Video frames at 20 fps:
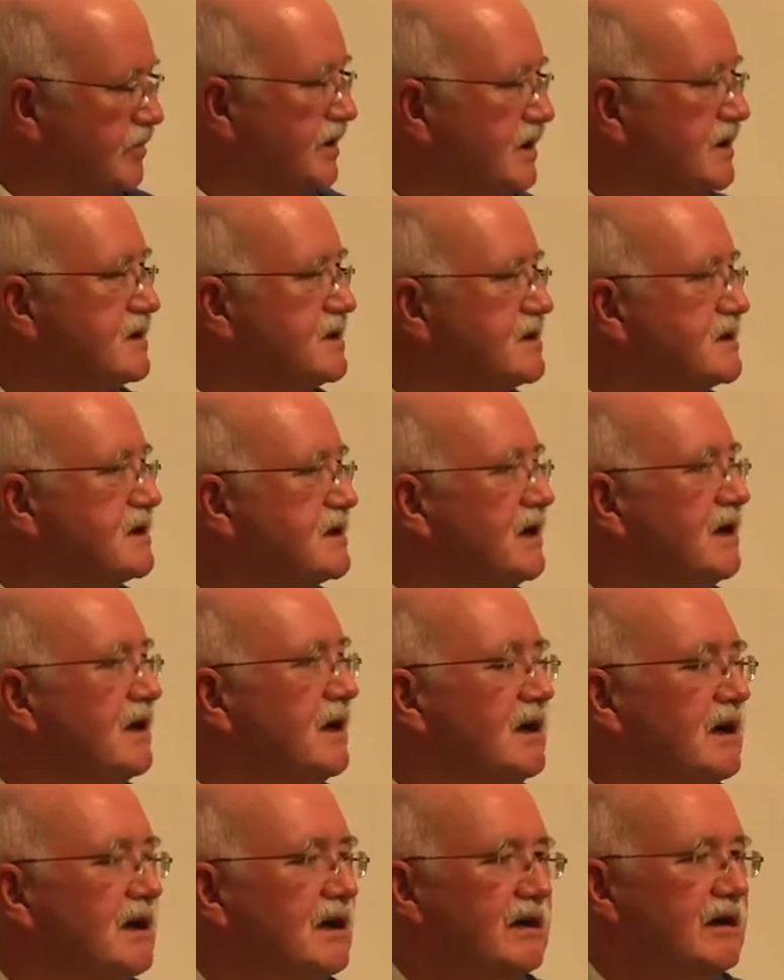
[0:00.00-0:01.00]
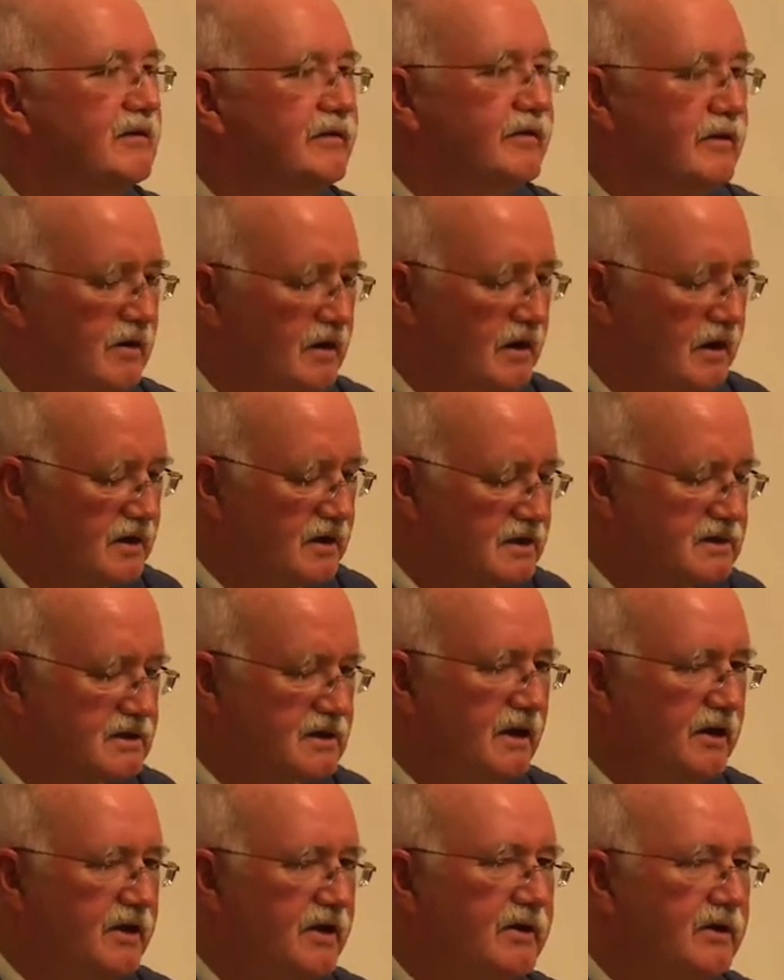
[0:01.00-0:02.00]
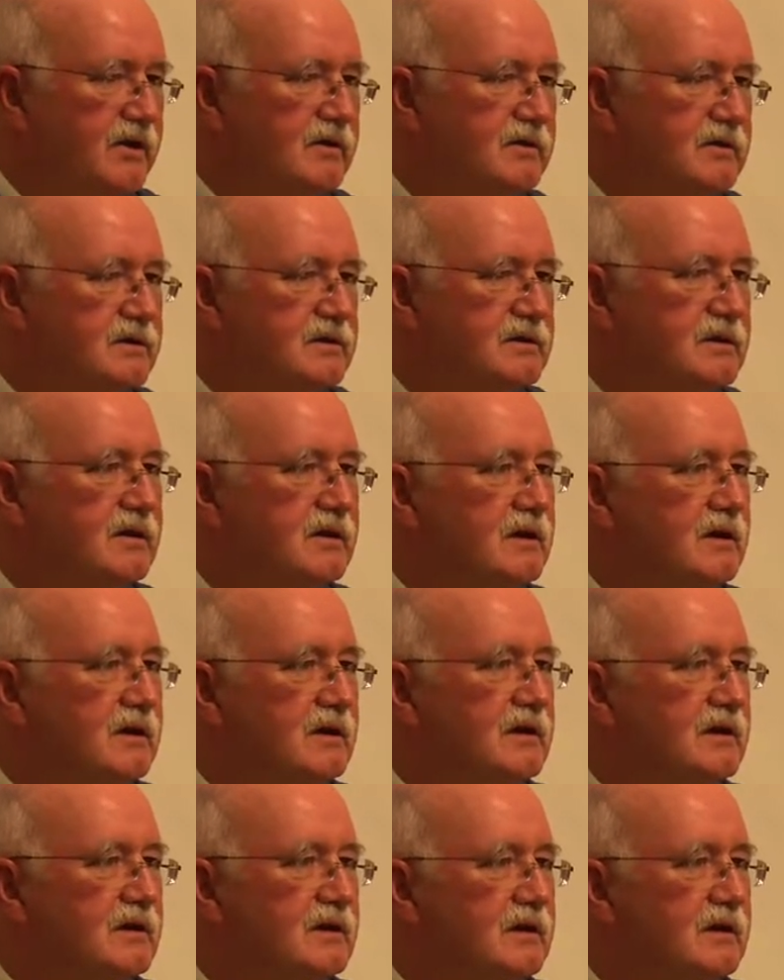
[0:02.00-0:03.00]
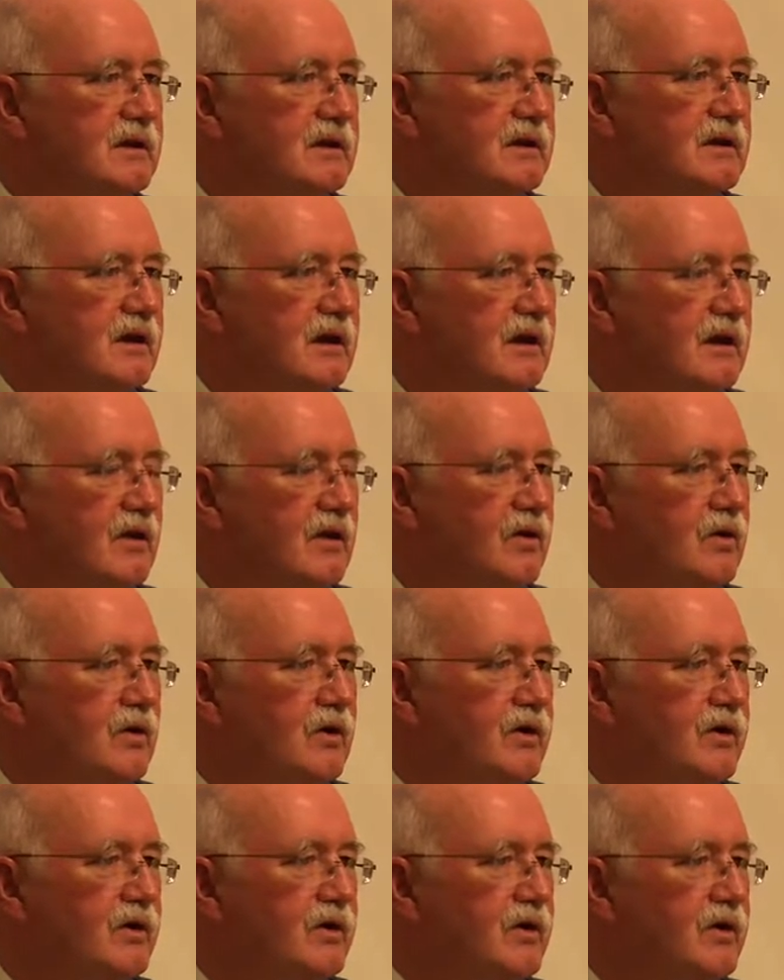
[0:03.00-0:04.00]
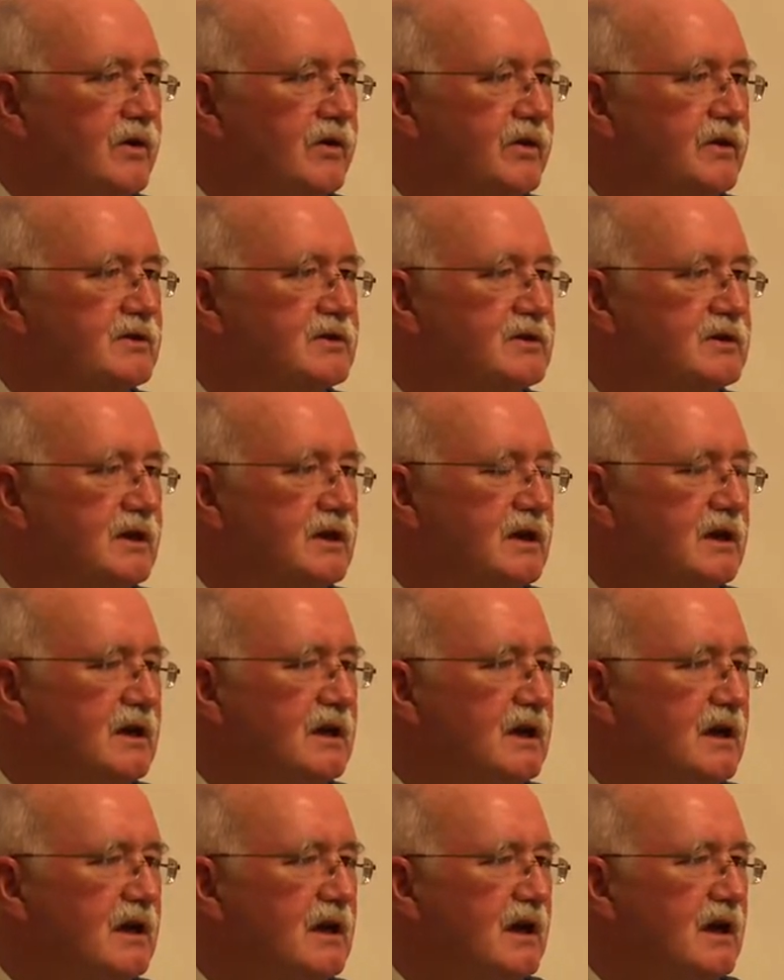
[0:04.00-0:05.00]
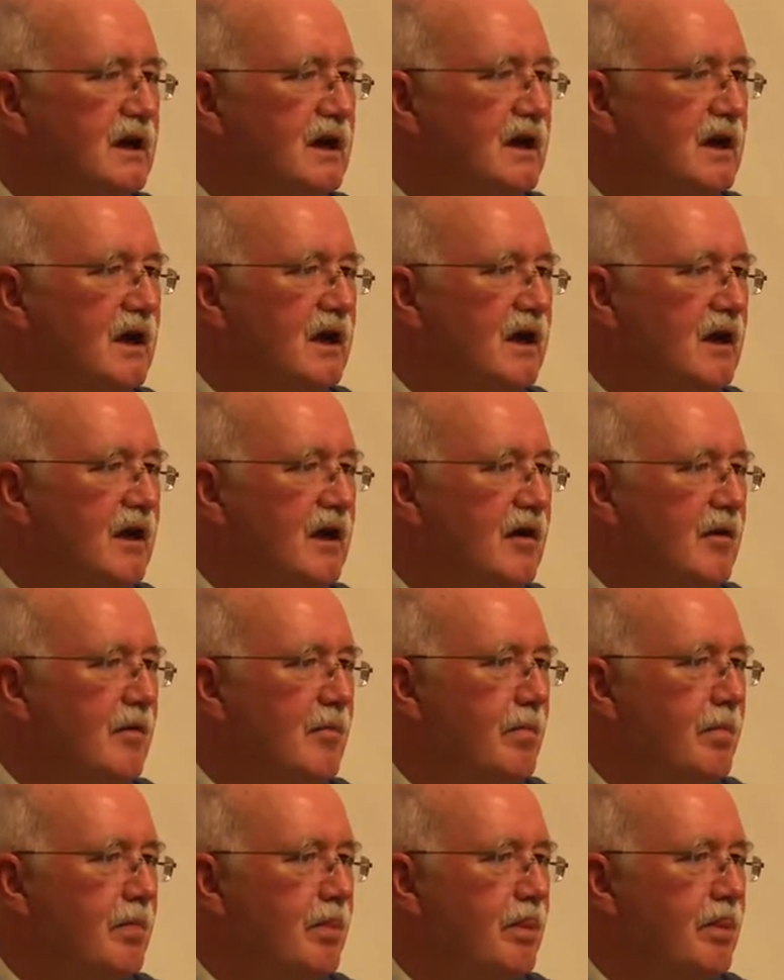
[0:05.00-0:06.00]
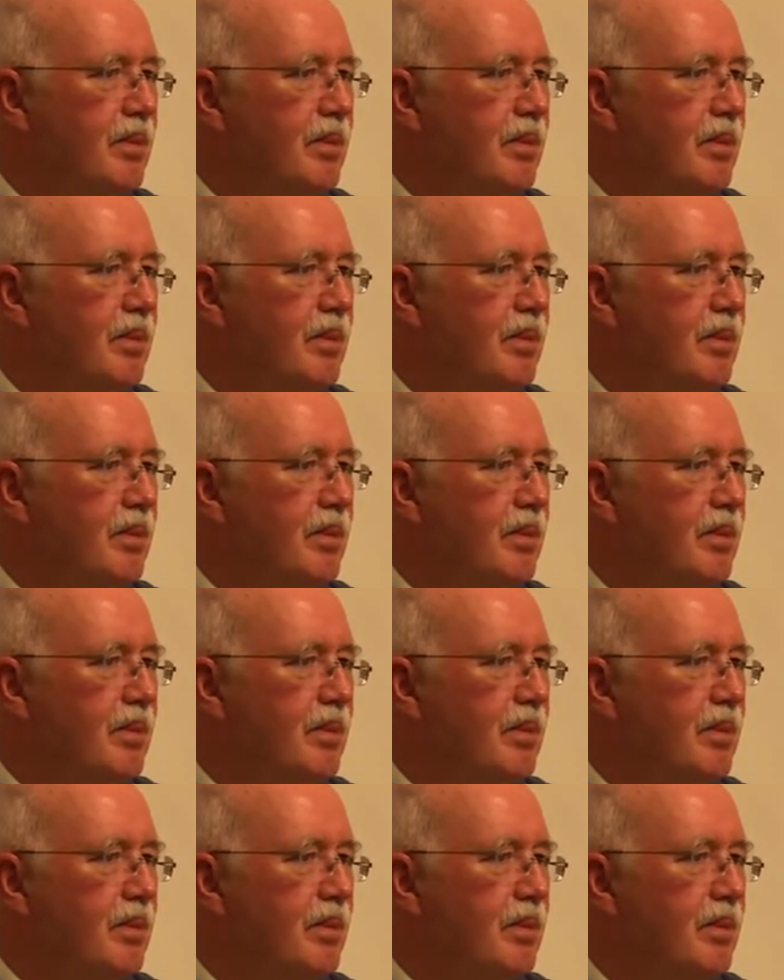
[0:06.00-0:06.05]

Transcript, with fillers: piece for our son who's a little older than she. Um,